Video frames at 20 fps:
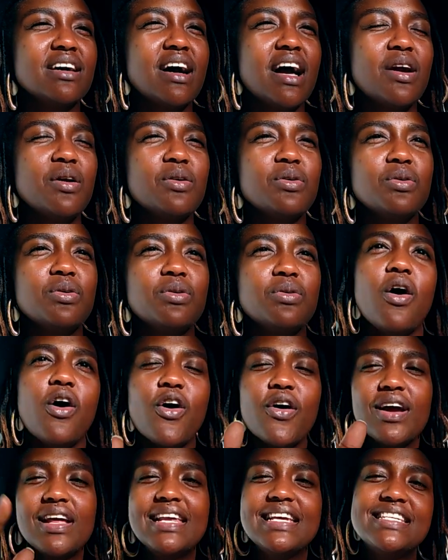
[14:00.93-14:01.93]
I don't know,
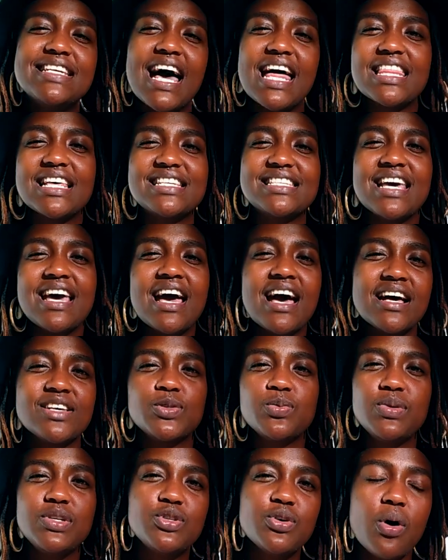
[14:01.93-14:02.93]
oil each other's hairs,
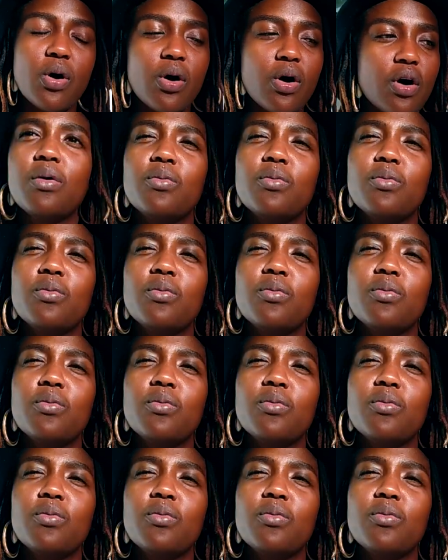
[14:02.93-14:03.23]
we talk,